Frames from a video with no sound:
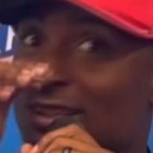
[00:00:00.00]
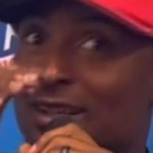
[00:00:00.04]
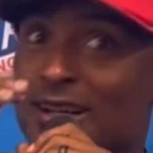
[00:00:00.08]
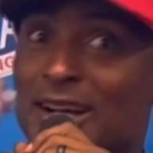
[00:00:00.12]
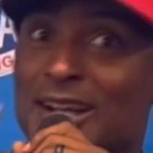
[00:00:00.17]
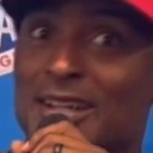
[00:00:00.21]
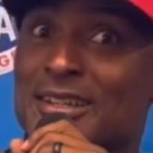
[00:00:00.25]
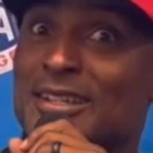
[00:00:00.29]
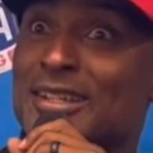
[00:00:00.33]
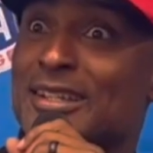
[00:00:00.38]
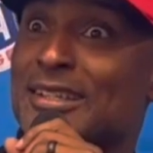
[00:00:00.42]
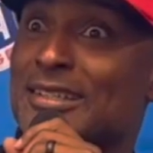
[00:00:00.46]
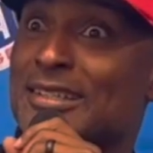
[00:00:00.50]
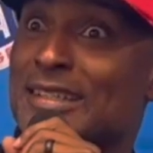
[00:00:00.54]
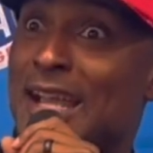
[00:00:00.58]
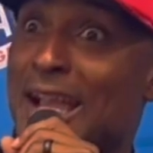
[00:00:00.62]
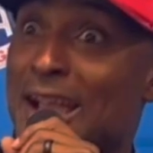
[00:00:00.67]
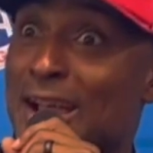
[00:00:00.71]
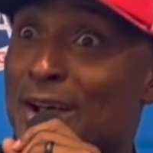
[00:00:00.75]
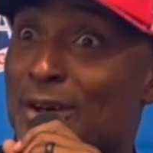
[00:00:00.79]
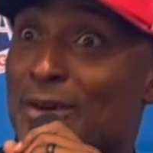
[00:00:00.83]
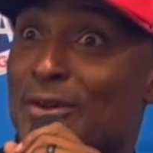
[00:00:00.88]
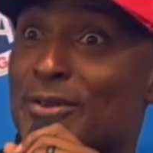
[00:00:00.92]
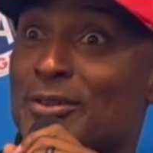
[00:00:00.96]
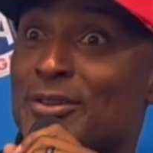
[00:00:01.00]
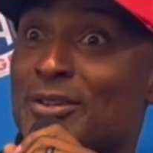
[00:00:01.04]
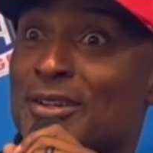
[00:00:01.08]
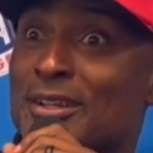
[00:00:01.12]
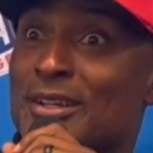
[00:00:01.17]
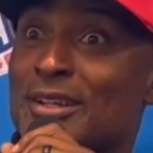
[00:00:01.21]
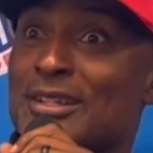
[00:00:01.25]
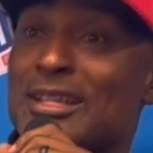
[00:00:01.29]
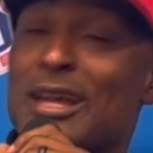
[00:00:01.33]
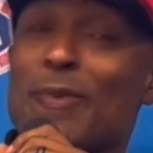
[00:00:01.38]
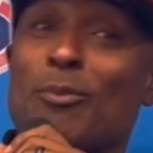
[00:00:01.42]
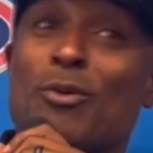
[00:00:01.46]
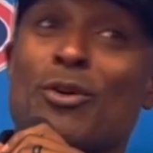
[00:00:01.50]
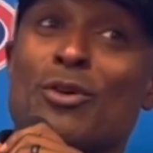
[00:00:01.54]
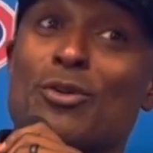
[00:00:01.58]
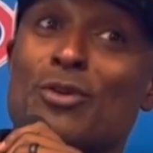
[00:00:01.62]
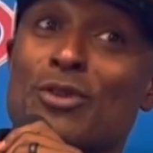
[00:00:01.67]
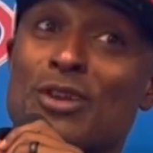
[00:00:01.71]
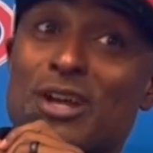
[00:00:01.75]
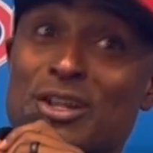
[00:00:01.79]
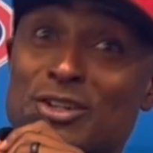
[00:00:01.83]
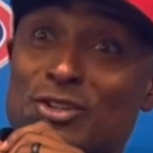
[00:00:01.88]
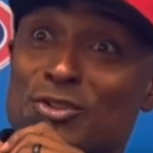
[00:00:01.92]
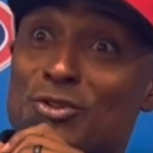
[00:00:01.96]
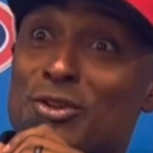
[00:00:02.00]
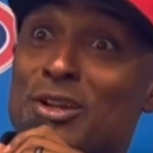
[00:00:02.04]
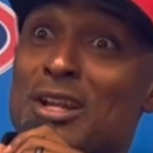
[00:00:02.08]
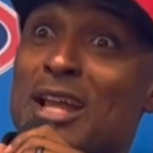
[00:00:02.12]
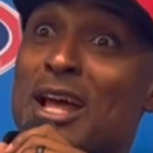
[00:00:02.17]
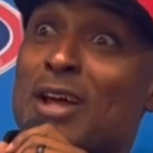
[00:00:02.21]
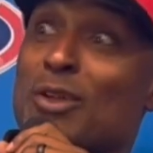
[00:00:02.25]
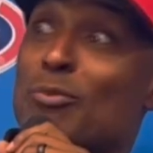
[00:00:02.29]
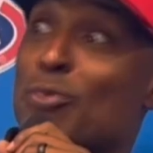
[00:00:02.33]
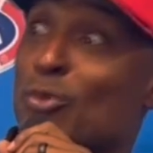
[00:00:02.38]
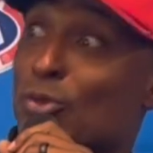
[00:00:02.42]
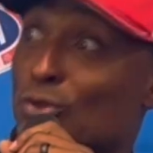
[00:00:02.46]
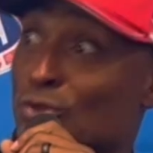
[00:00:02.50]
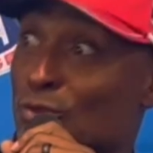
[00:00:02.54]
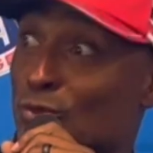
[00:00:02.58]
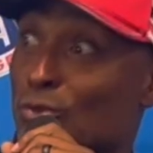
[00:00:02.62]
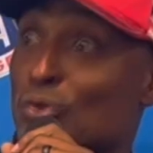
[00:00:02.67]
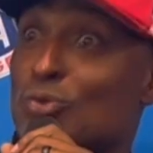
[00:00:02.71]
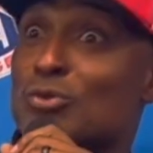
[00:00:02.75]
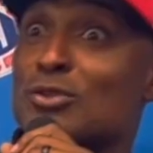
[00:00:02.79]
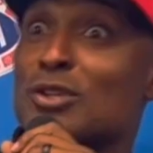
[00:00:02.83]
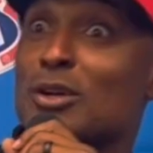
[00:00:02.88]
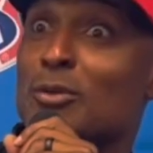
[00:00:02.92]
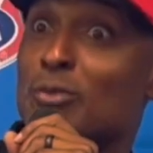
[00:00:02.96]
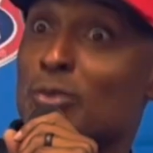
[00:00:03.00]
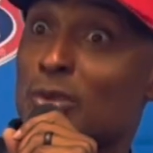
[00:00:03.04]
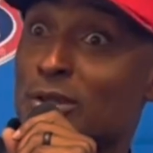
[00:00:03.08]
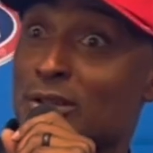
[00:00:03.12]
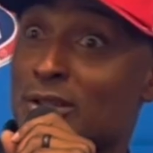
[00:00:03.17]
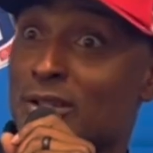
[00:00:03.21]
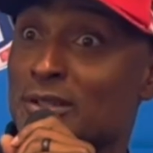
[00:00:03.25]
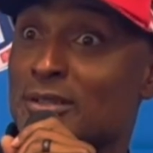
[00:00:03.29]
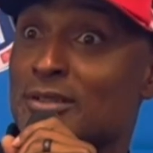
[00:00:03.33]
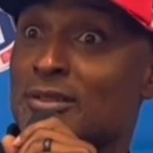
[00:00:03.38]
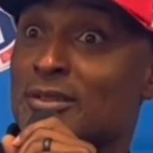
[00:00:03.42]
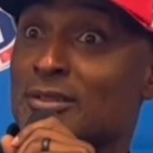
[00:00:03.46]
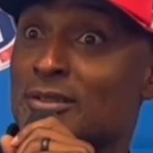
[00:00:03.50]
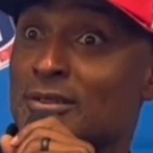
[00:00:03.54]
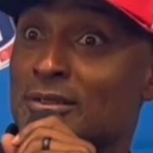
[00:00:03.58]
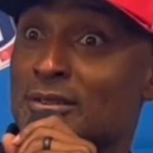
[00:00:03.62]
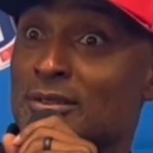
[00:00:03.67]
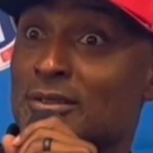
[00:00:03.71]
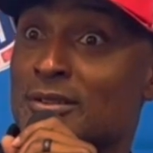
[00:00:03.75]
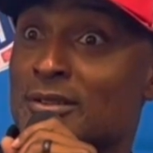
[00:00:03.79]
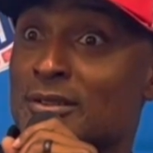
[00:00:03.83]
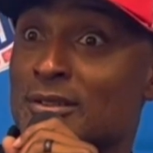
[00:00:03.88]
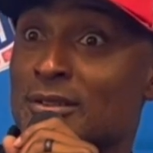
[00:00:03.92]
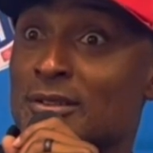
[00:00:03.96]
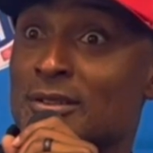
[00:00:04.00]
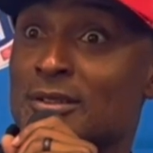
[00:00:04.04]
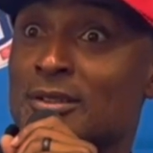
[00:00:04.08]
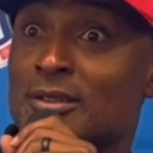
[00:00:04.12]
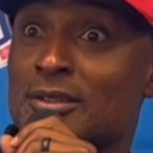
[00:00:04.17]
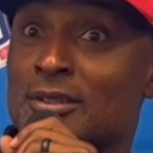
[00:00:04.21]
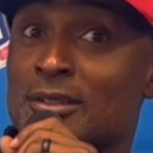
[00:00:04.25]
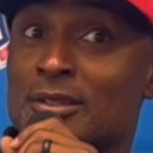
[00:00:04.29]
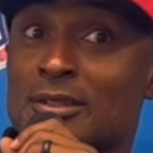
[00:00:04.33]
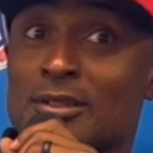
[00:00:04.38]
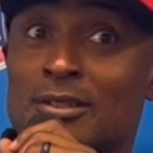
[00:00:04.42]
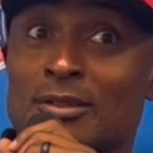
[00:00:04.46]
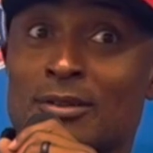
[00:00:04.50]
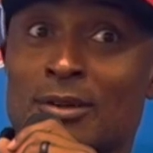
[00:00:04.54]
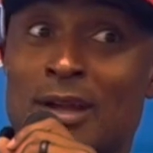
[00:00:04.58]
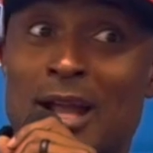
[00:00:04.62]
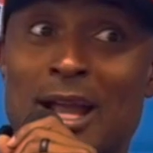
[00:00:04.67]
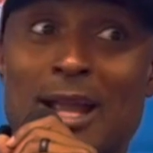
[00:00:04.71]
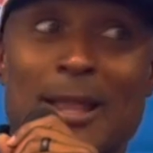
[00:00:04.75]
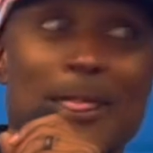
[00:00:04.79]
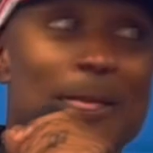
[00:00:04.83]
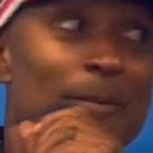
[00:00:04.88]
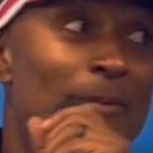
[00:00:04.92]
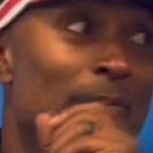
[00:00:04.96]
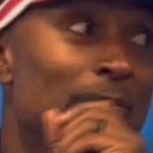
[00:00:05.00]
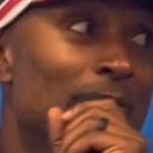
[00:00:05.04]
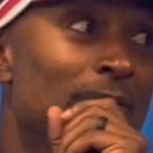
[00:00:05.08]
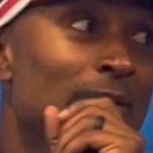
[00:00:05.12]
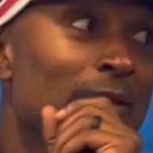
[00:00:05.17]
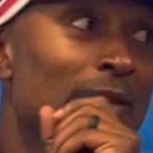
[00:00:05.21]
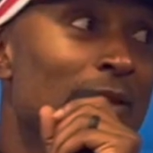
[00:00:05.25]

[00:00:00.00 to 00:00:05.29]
Cutting it down. That boy don't cut the tree down. He pulls the roots up with it. Right?